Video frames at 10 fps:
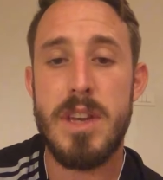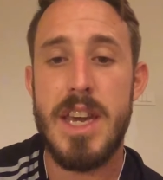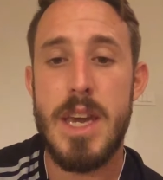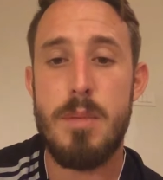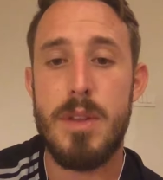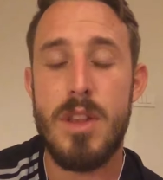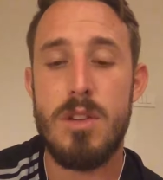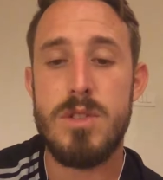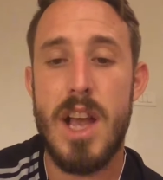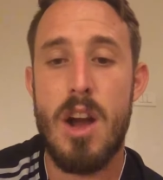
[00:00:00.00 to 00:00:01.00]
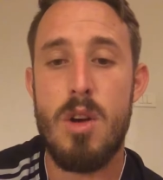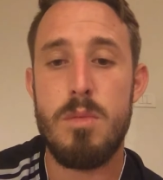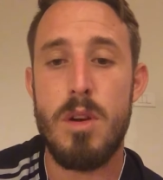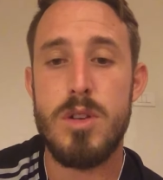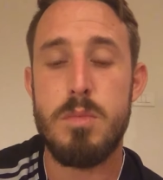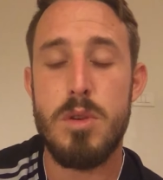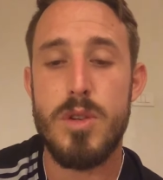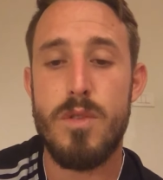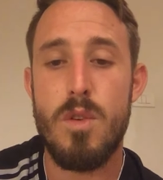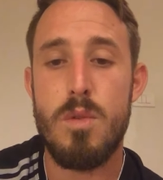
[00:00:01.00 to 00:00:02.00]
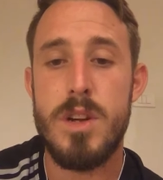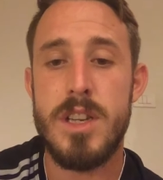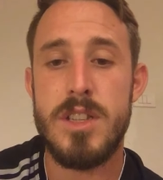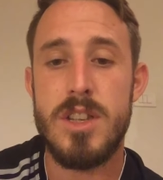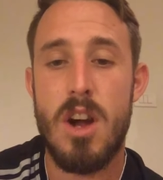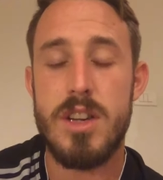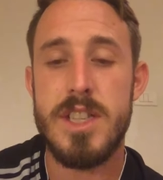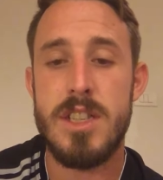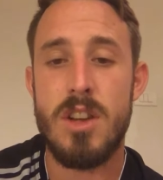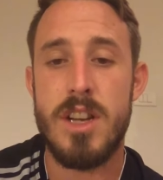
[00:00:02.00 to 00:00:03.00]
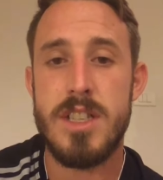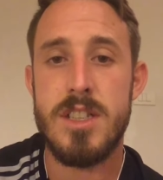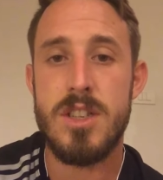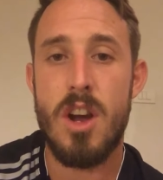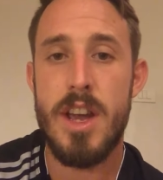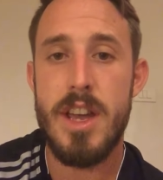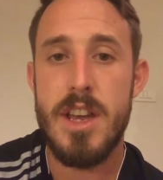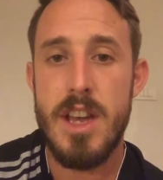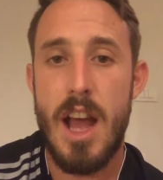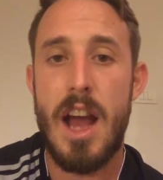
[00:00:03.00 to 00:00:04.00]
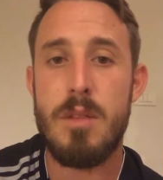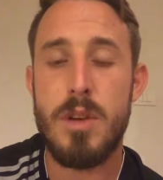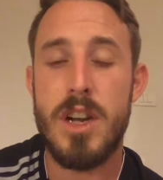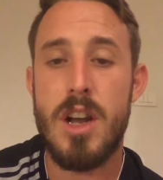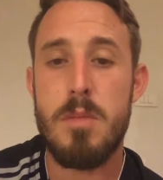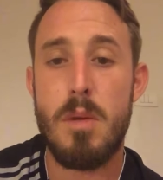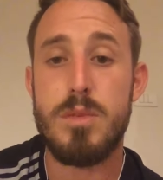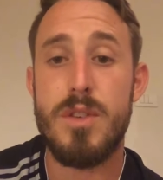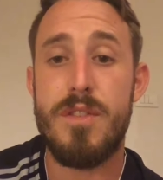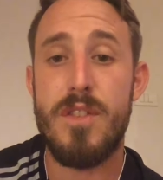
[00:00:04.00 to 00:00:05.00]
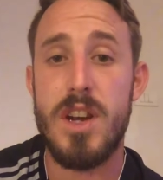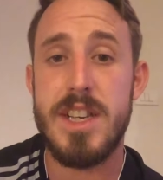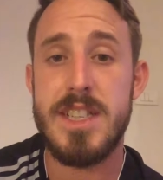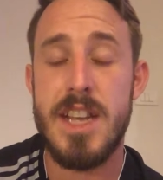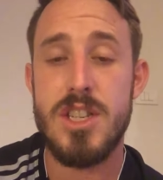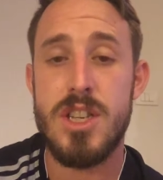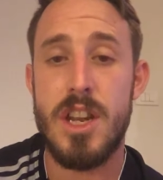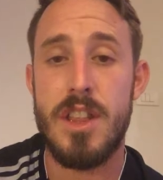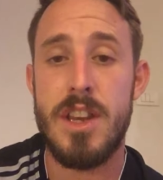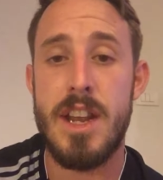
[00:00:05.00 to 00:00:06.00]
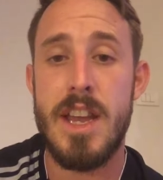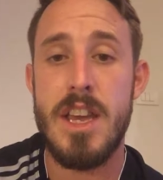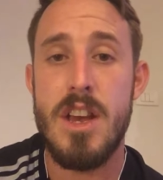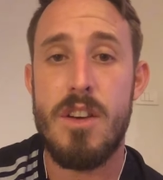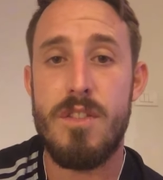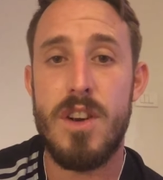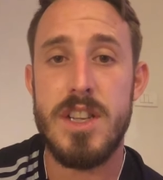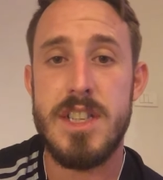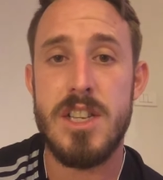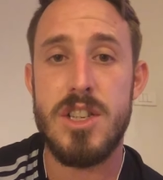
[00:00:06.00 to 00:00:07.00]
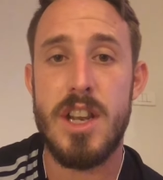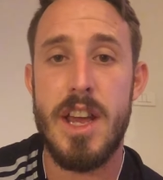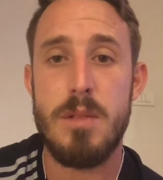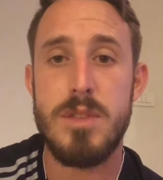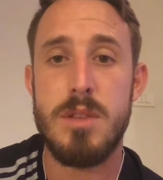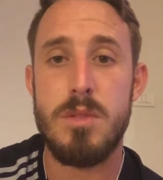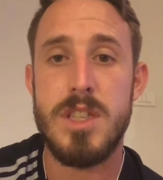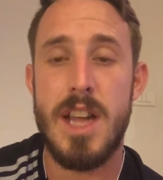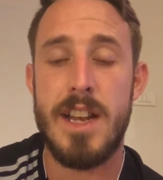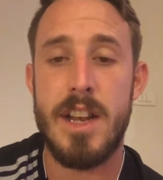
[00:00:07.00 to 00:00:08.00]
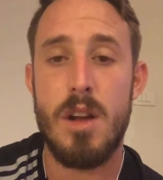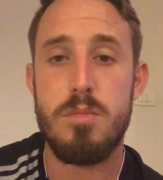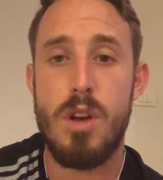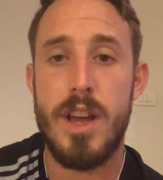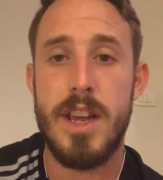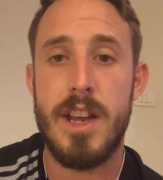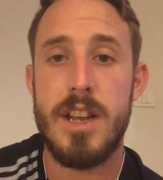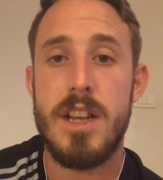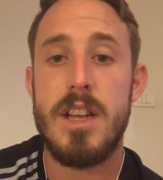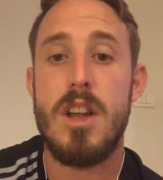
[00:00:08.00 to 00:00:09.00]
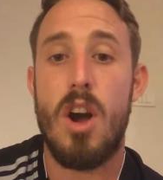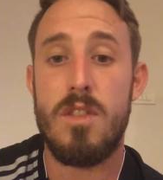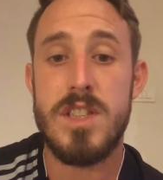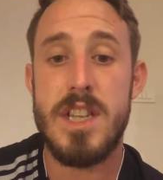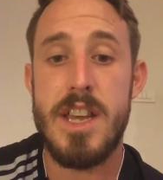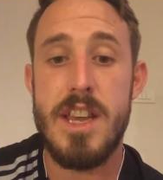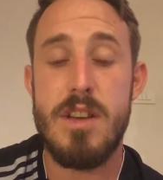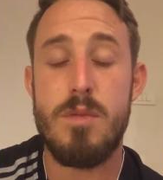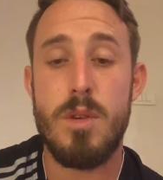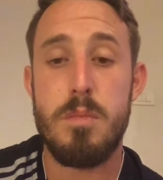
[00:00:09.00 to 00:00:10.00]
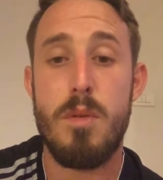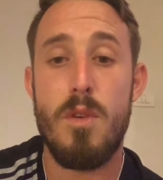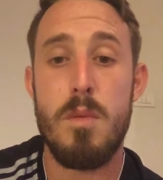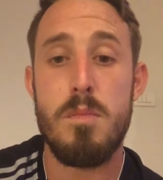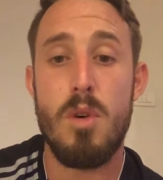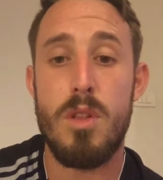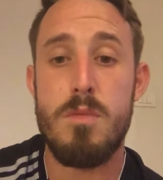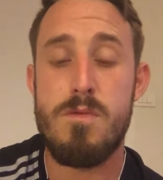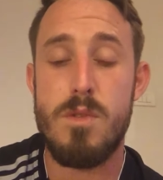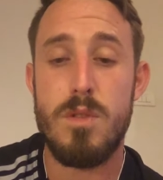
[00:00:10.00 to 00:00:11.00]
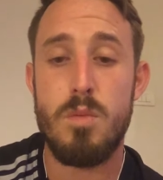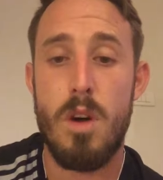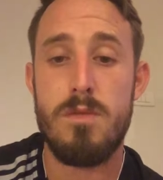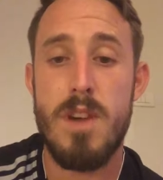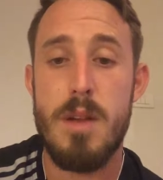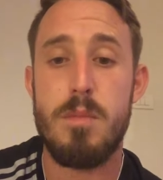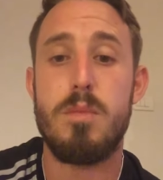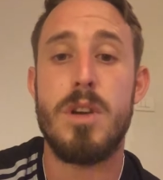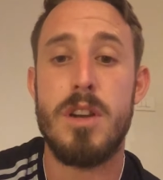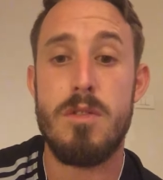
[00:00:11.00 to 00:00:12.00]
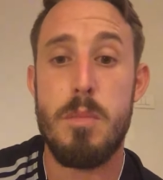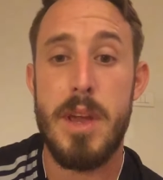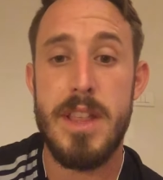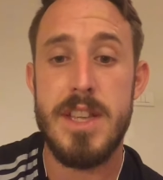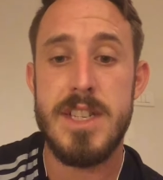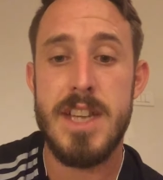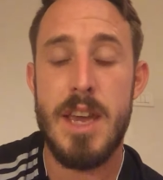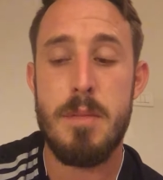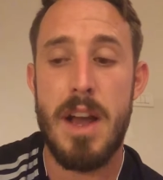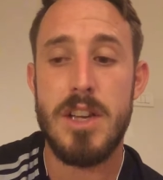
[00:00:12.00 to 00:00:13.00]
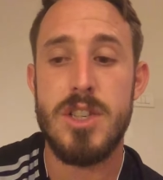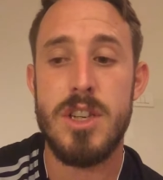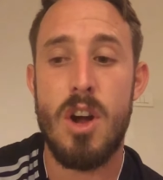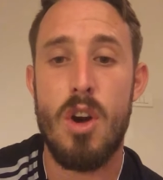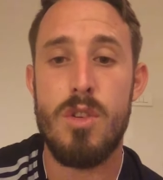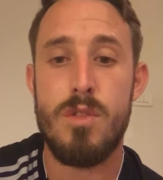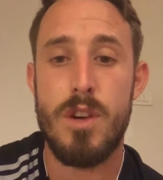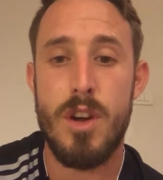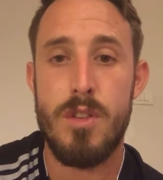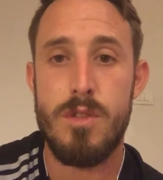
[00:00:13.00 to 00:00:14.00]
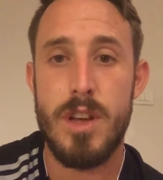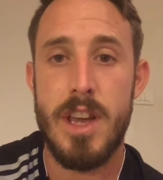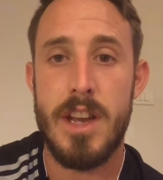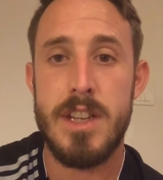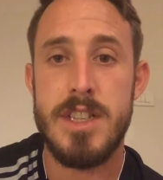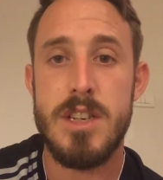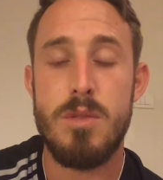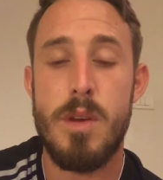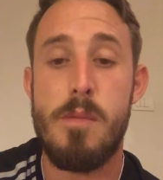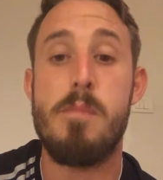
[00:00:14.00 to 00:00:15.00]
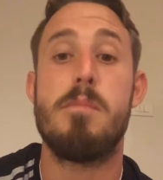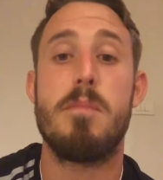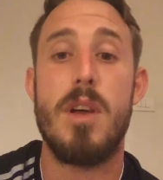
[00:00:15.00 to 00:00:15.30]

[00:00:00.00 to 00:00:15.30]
keeping those elbows pushed forward and tucked in nice and tight. And we're going to come up to full extension at the knee, full extension at the hip till we're standing upright again. Obviously, if we're performing more than 1 rep, we're going to repeat the same action over and over again until we